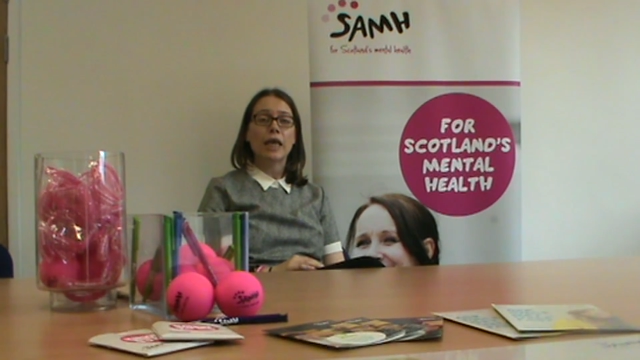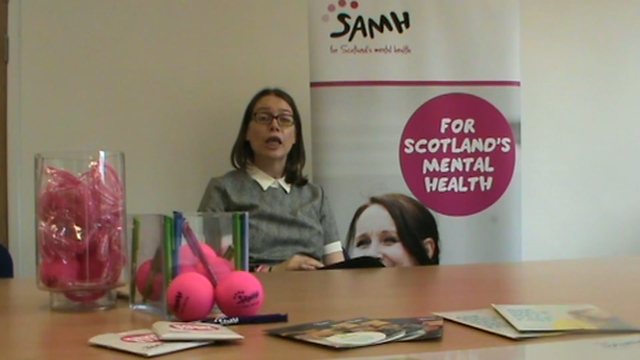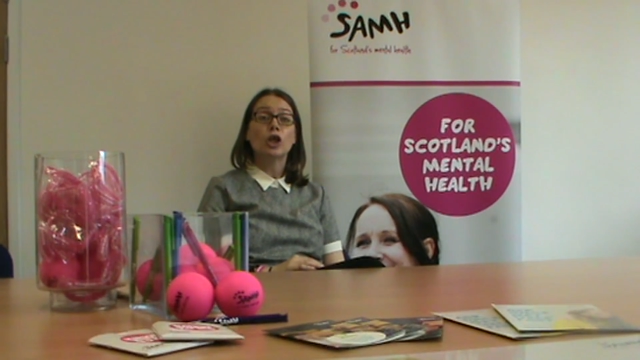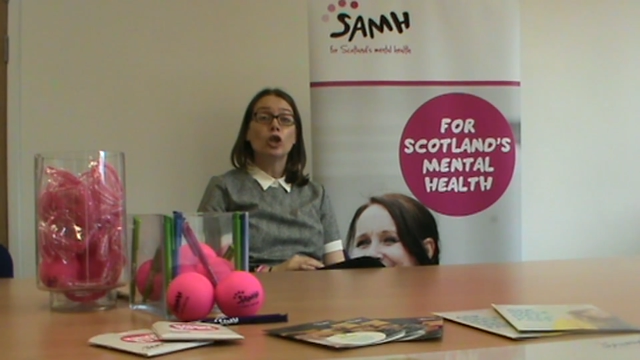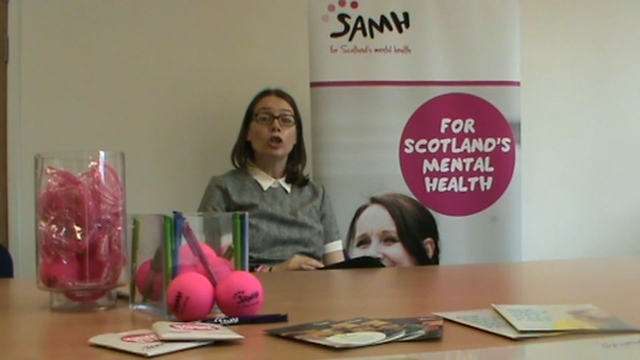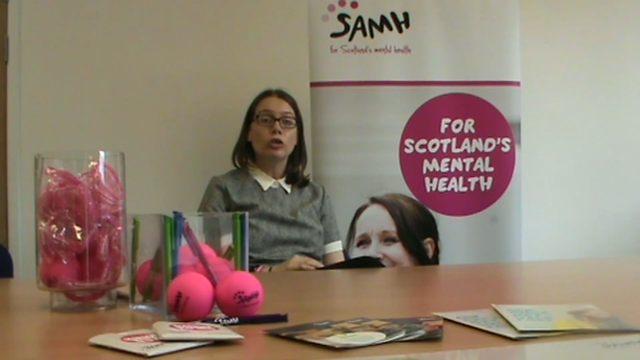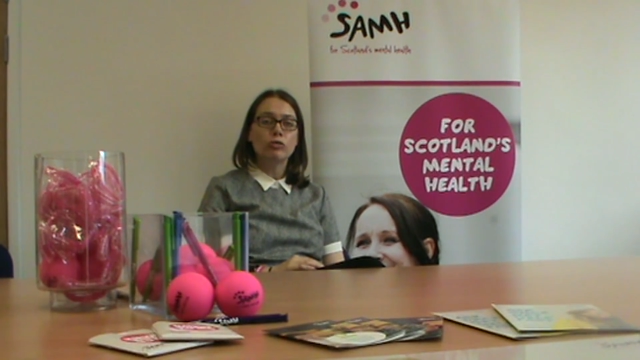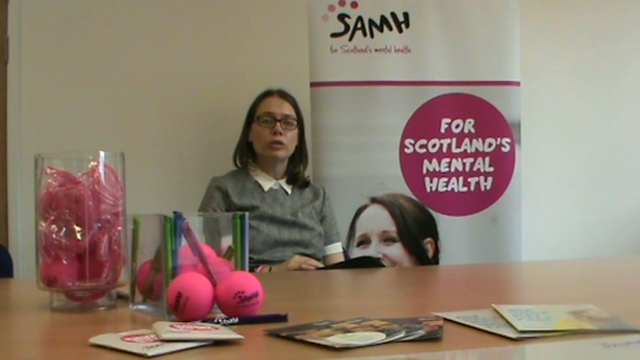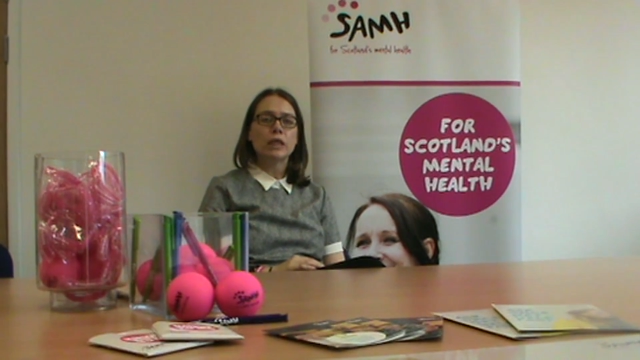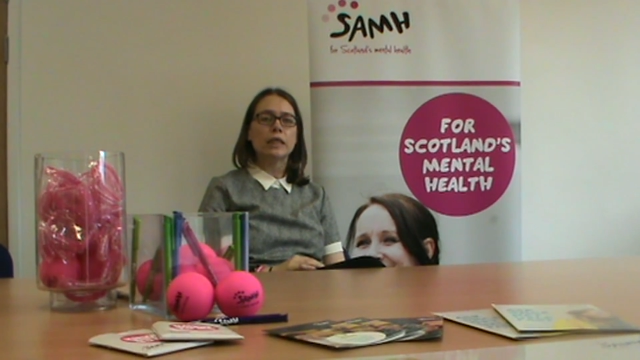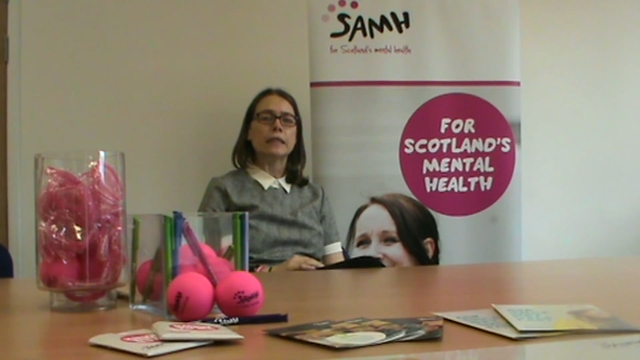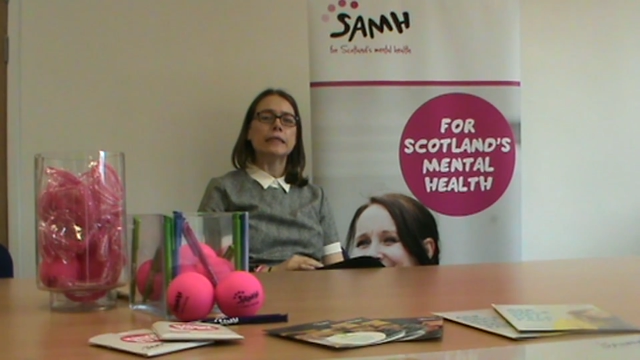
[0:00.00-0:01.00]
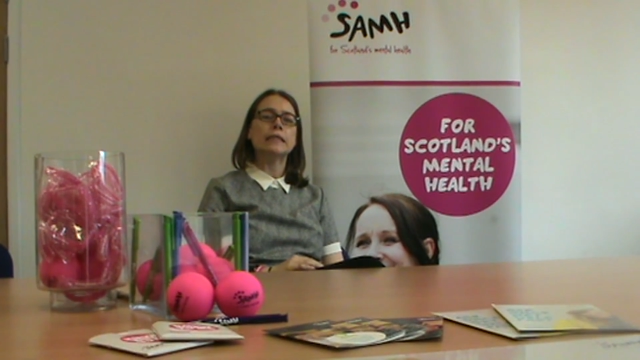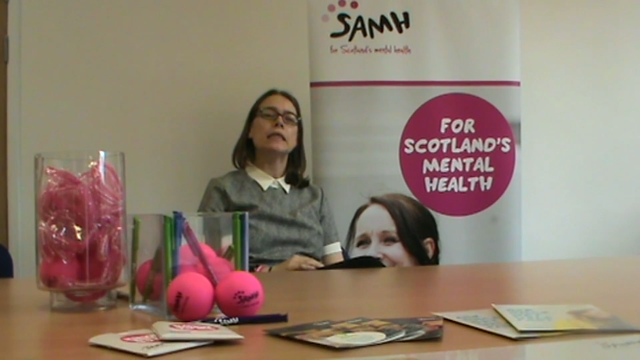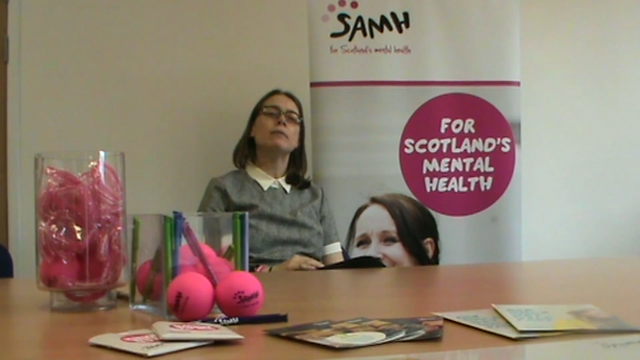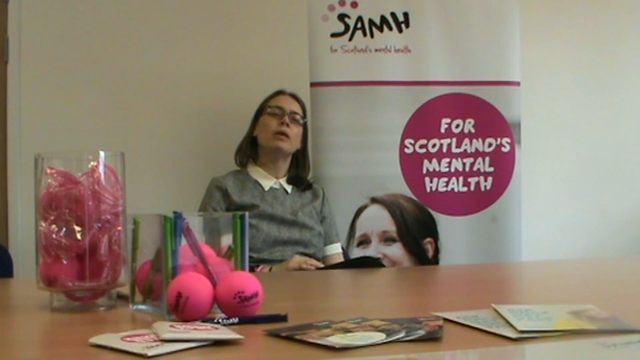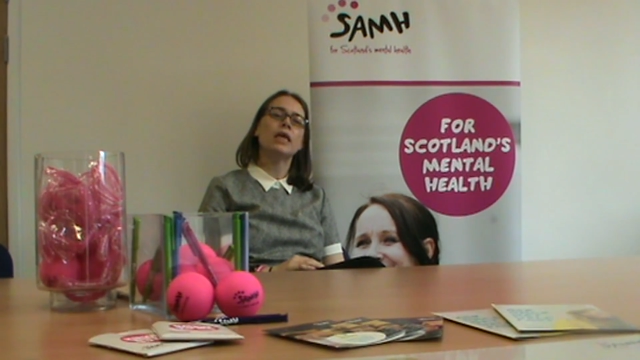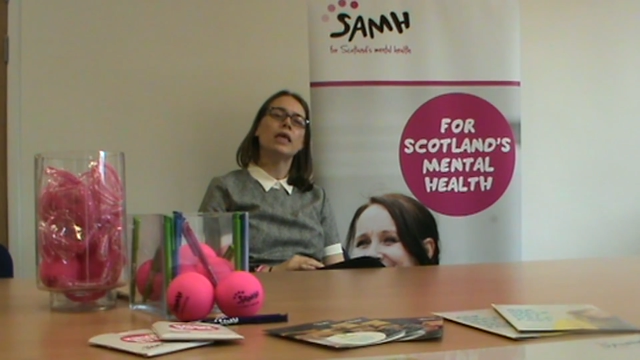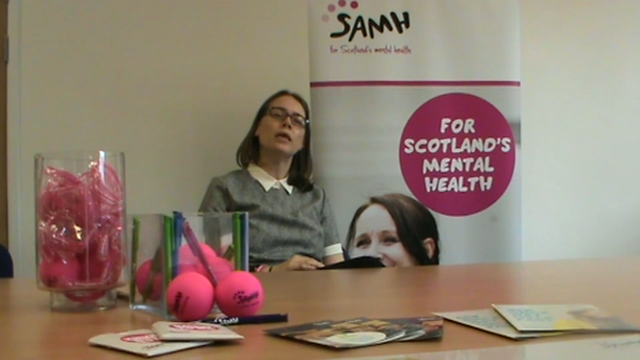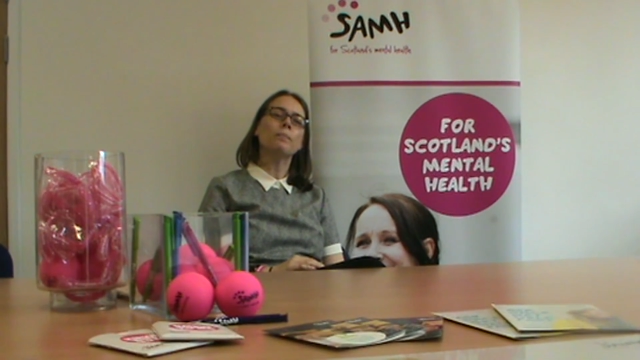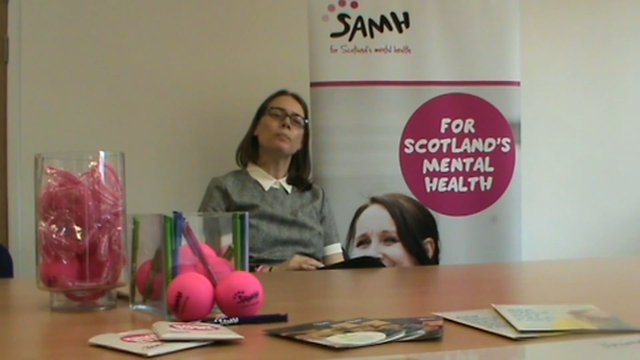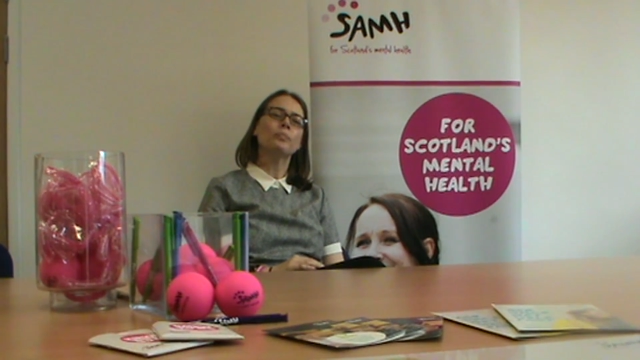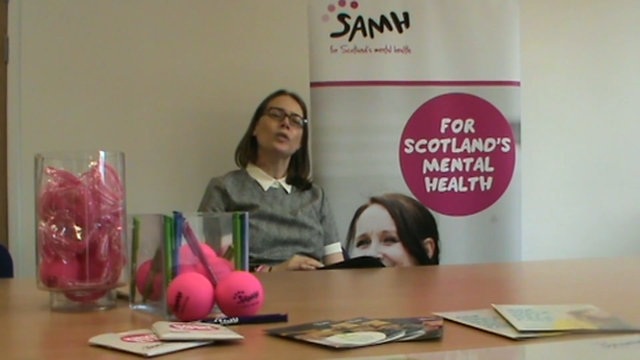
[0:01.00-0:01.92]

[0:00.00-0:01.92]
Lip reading: including SeeMe,